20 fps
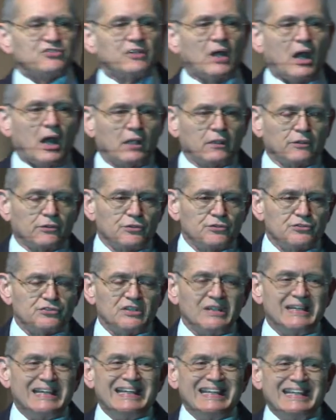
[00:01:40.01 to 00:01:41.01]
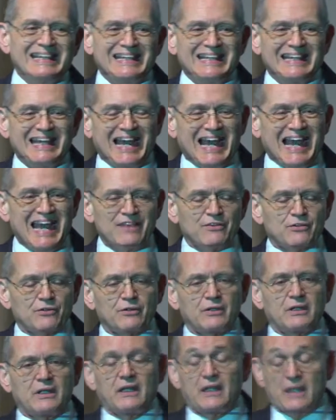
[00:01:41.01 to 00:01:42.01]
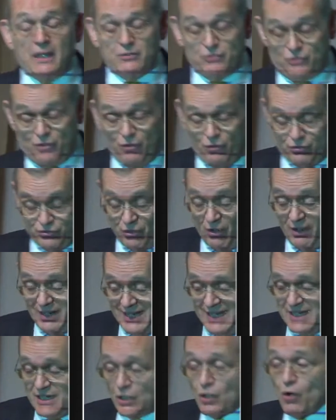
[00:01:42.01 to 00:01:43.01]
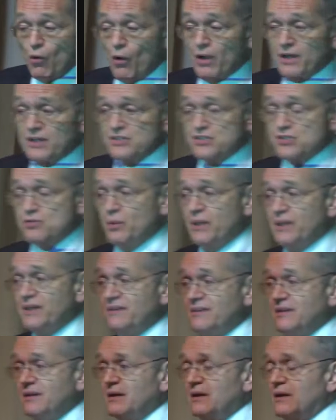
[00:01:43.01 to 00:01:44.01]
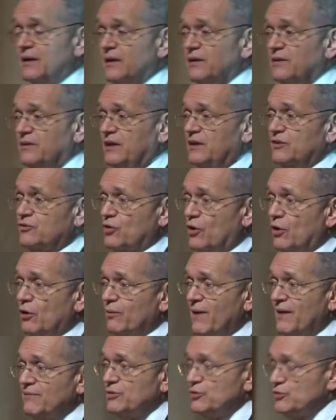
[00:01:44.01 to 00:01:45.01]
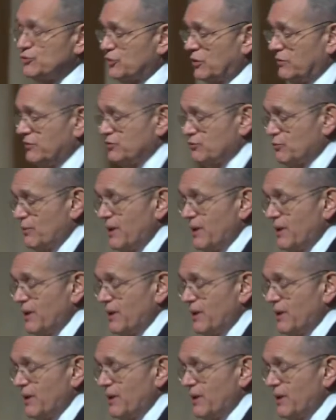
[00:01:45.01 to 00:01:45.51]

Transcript: dollars in accordance with the Internal Revenue Service